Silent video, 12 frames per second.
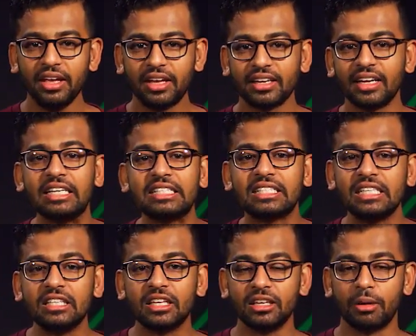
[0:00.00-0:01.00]
you can
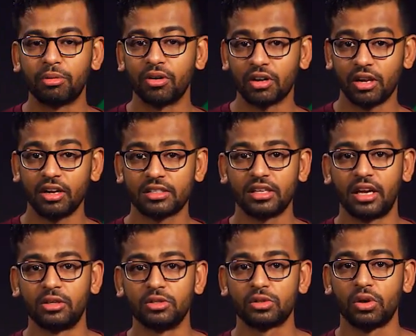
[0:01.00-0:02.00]
exceed the number of clock
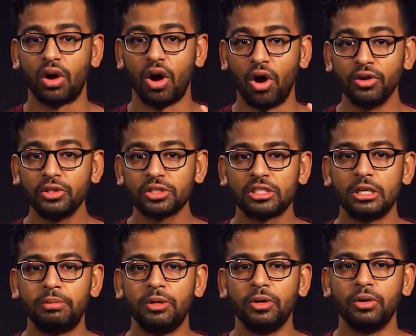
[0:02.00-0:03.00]
cycles on your
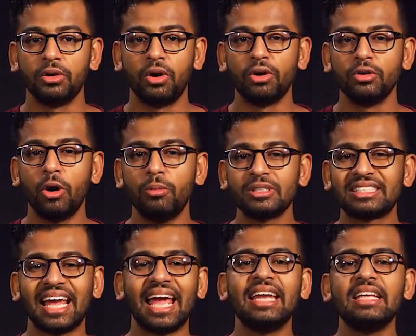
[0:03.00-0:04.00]
CPU on almost
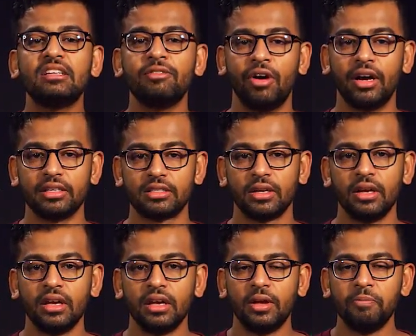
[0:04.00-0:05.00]
any device.
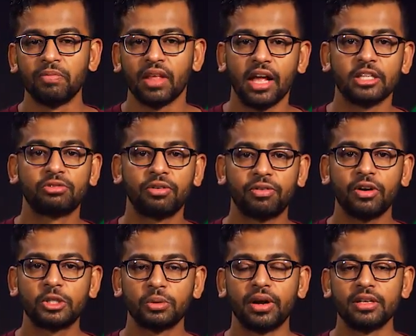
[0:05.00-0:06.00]
It's
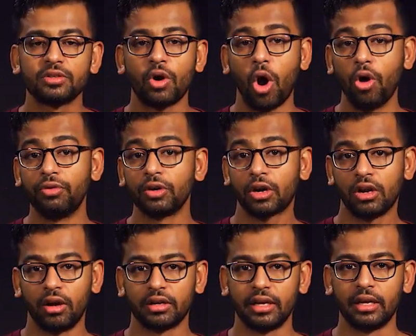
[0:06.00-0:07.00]
referred to as
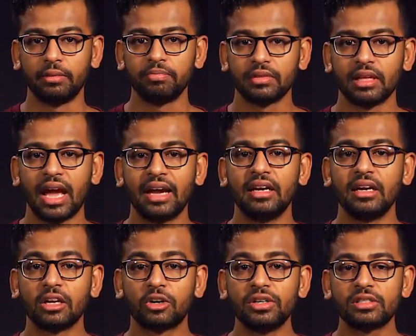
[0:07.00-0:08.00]
overclocking, and it
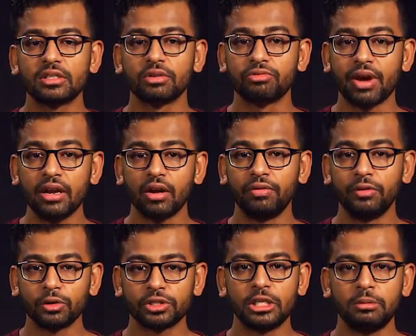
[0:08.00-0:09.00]
increases the rate of
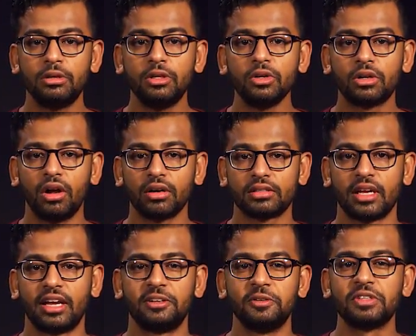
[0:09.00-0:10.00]
your CPU clock
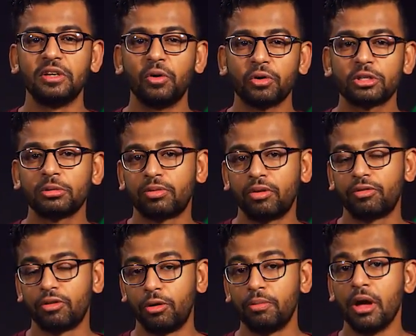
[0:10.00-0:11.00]
cycles in order to
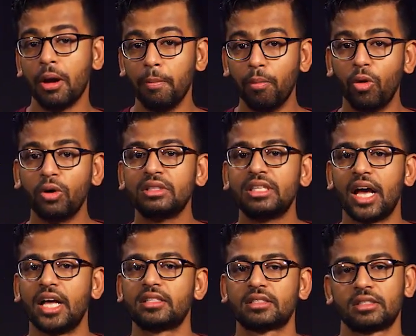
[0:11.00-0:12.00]
perform more
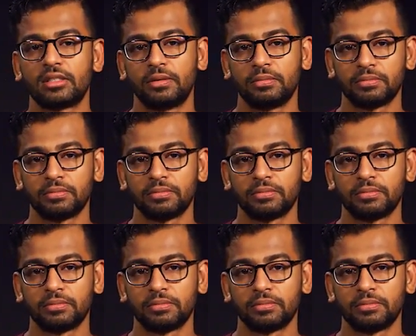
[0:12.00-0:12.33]
tasks.